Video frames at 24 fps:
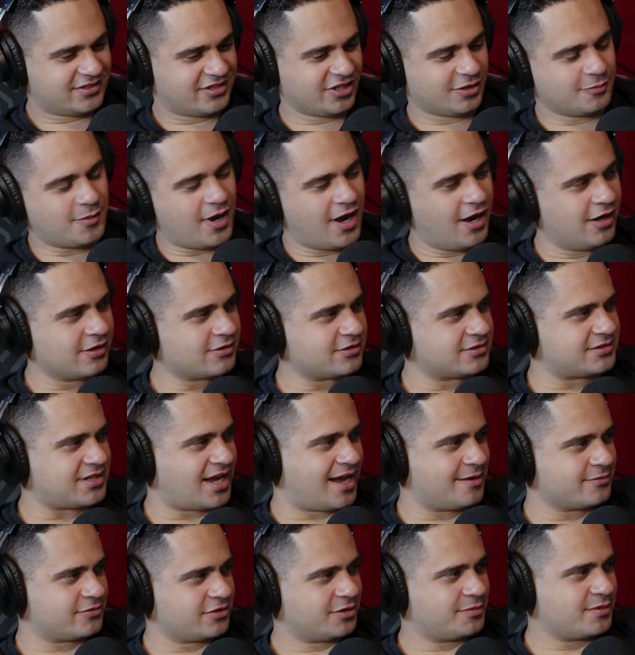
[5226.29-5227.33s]
Dude, my Uncle
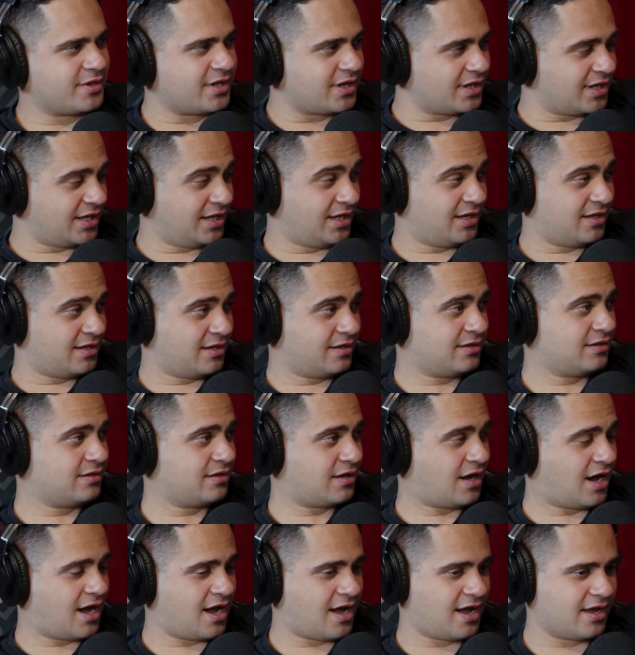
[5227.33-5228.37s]
Tom told me that he and
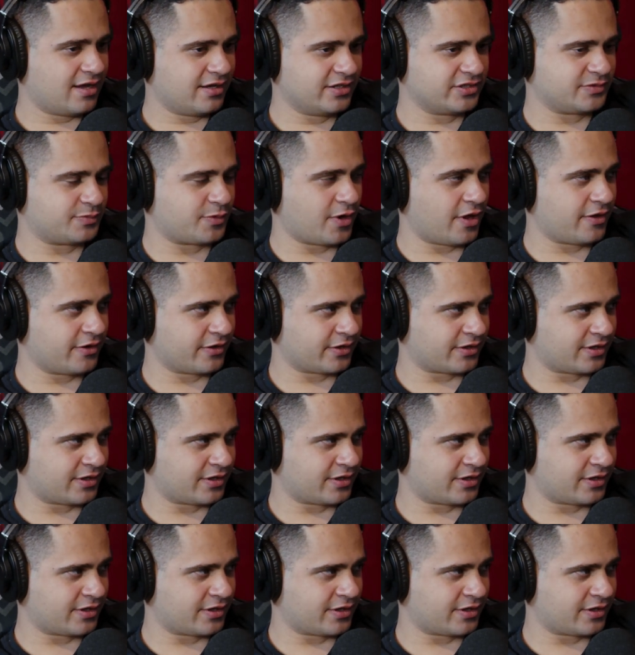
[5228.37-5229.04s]
his brother